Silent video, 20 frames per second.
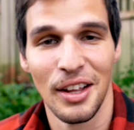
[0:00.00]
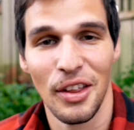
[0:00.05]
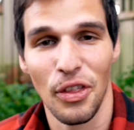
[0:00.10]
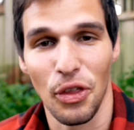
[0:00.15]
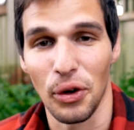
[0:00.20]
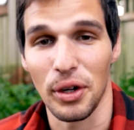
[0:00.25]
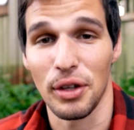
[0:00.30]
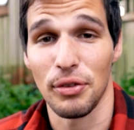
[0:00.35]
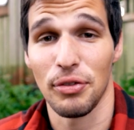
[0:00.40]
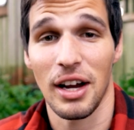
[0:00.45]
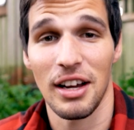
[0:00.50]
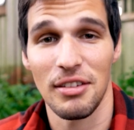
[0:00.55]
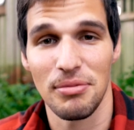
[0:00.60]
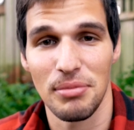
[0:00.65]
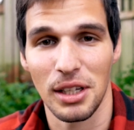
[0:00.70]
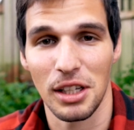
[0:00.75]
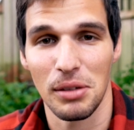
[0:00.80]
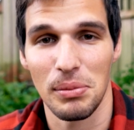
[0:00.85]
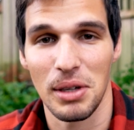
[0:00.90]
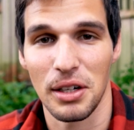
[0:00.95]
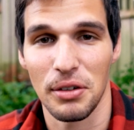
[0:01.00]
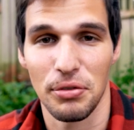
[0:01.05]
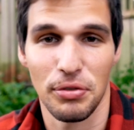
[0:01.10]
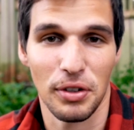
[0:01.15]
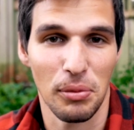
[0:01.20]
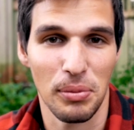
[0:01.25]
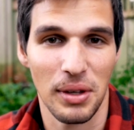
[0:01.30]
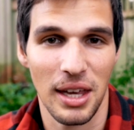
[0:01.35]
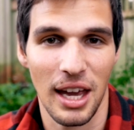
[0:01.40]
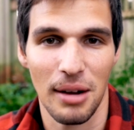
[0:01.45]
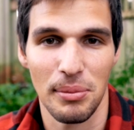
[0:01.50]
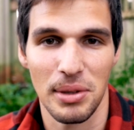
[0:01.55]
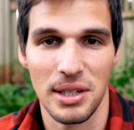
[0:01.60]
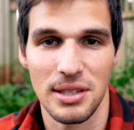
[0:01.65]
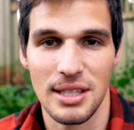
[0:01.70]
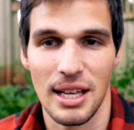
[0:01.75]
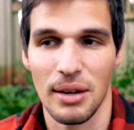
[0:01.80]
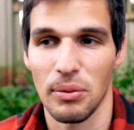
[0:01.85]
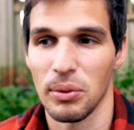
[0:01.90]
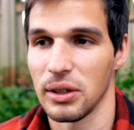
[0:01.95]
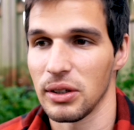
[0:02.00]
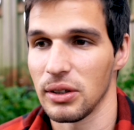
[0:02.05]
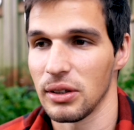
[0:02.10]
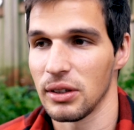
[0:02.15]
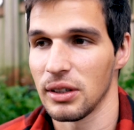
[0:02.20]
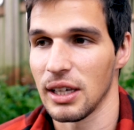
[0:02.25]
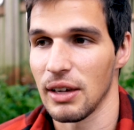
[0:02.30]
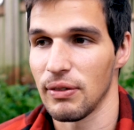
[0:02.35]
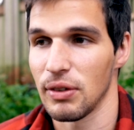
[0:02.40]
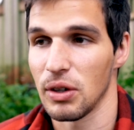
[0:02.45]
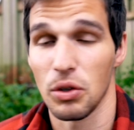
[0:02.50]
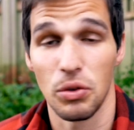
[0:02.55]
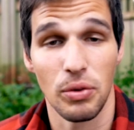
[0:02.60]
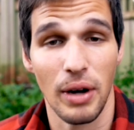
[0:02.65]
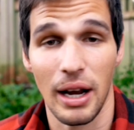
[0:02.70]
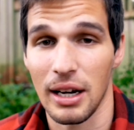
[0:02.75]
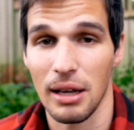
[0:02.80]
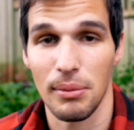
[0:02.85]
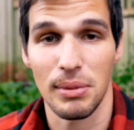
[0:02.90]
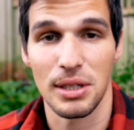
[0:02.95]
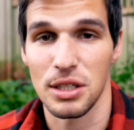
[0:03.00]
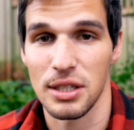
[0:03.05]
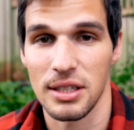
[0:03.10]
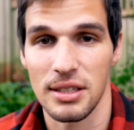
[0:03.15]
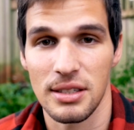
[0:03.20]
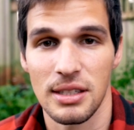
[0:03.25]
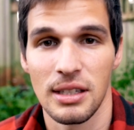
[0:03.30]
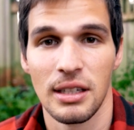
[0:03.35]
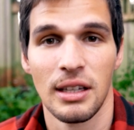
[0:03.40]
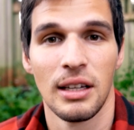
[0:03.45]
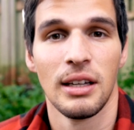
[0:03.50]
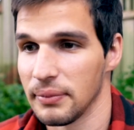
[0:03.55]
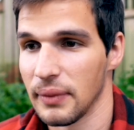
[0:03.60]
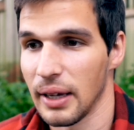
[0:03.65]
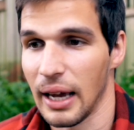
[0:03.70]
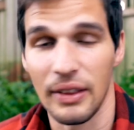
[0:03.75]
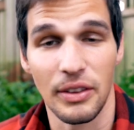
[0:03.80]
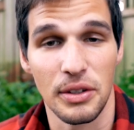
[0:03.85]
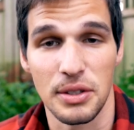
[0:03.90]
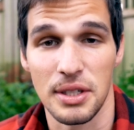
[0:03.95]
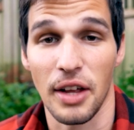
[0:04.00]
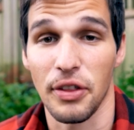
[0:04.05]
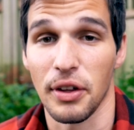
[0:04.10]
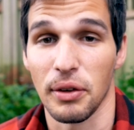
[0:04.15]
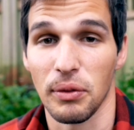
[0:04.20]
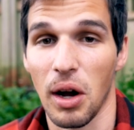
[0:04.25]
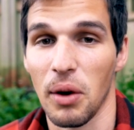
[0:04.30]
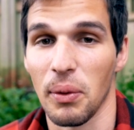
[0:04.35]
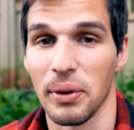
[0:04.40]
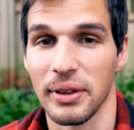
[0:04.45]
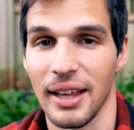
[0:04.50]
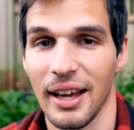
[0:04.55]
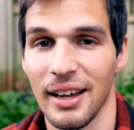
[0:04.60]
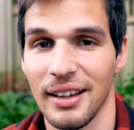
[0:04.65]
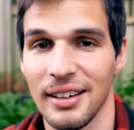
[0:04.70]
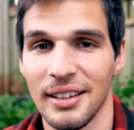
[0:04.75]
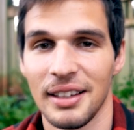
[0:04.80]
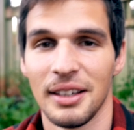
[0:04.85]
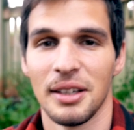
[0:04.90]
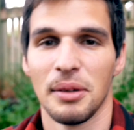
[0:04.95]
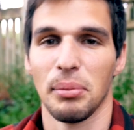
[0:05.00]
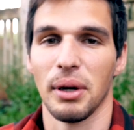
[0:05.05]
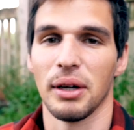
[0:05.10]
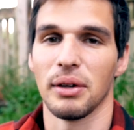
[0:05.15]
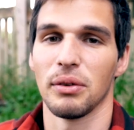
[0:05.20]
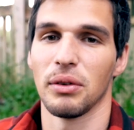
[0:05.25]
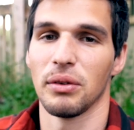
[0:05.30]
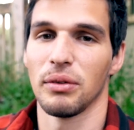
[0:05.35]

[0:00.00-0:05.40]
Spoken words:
35mm film cameras that will give you great images, and there's nothing wrong with that. But